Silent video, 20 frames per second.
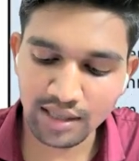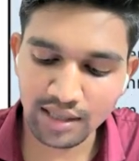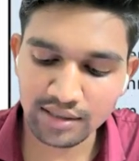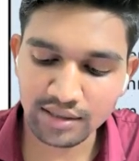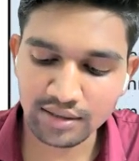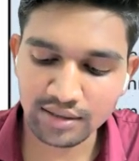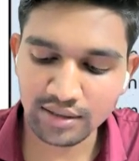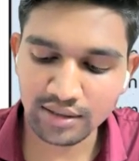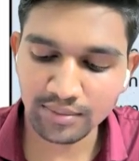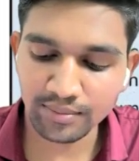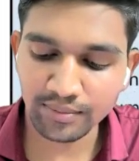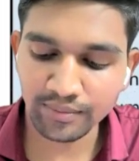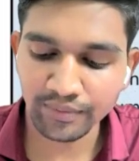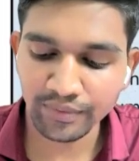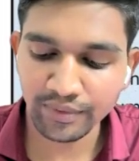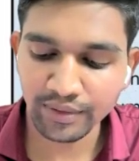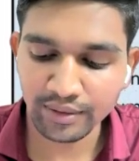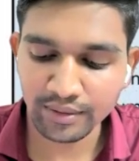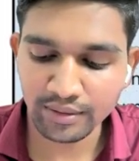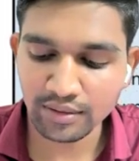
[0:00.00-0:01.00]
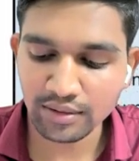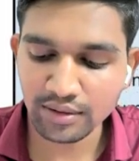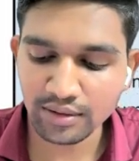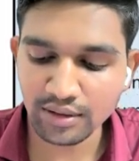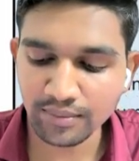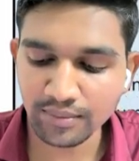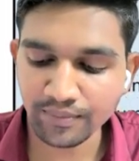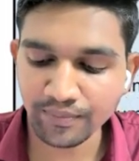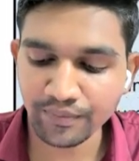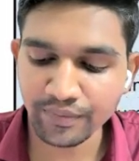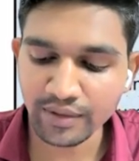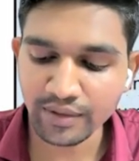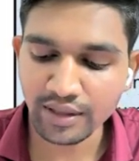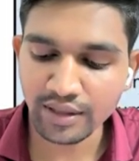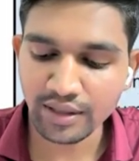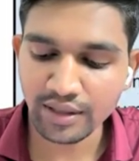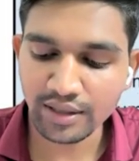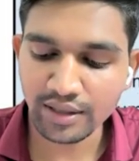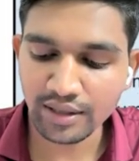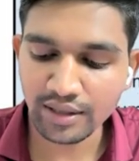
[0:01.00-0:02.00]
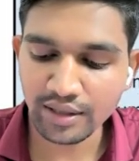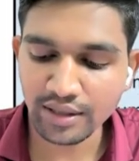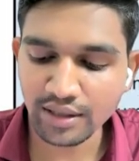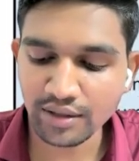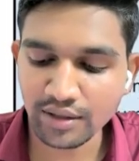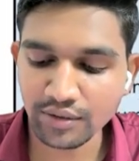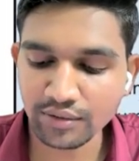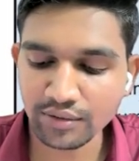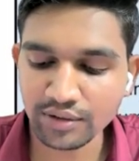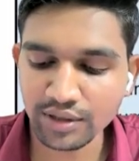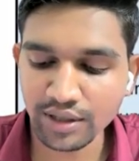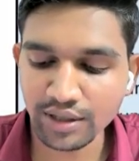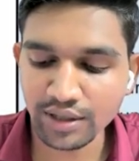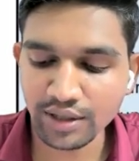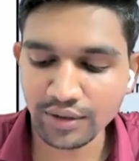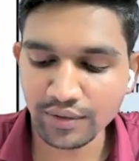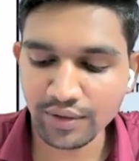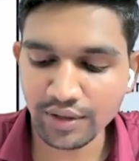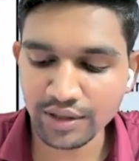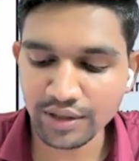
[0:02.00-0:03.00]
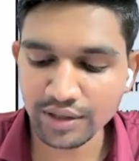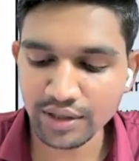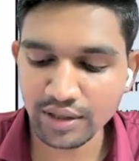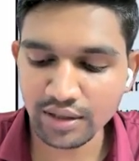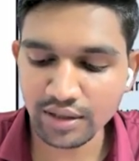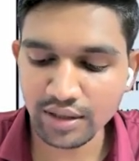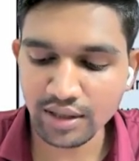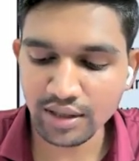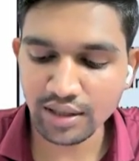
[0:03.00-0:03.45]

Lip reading: has some internal rules and regulation,